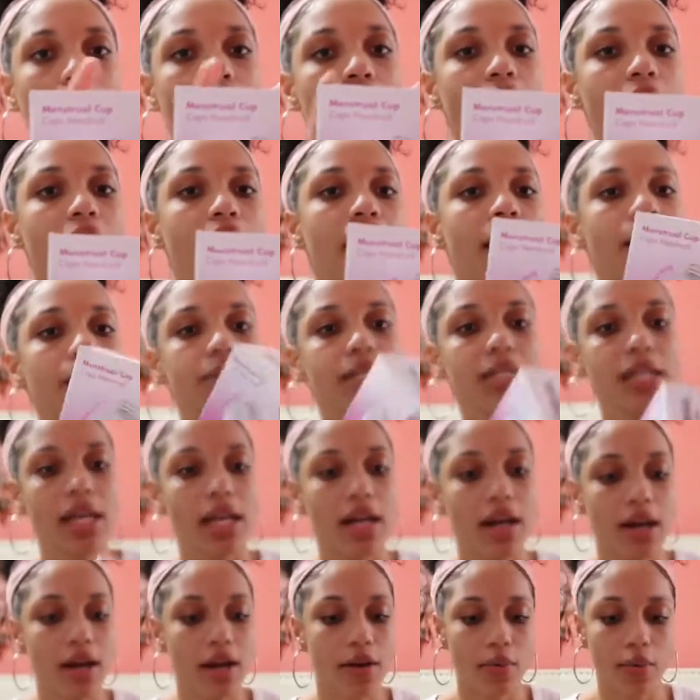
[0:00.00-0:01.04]
It comes in
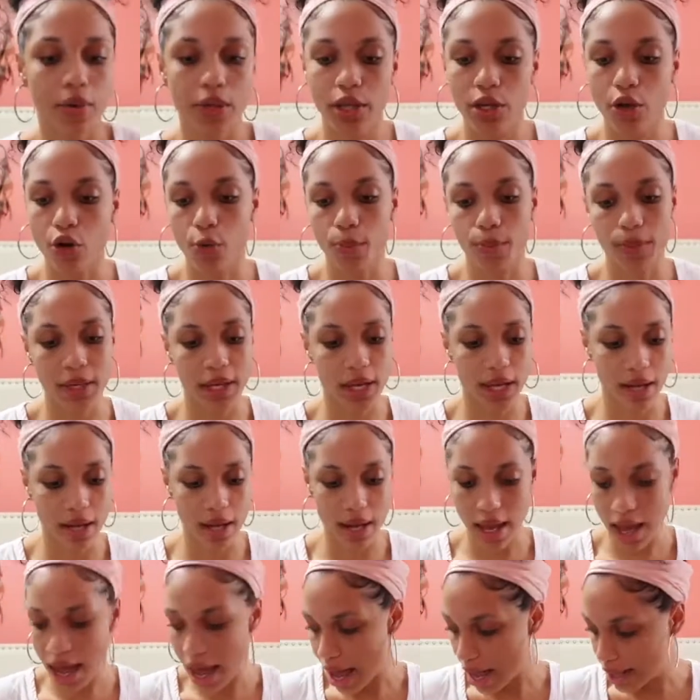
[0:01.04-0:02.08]
here, and when you open it,
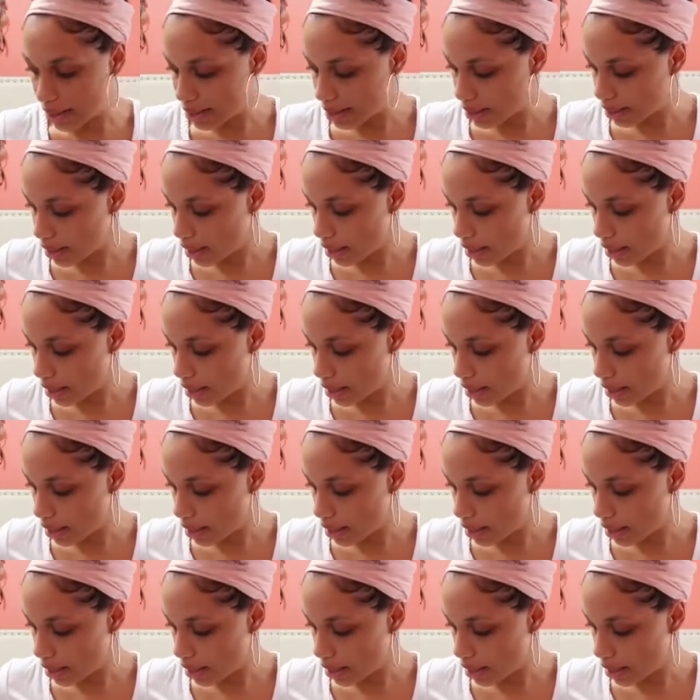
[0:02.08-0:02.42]
it has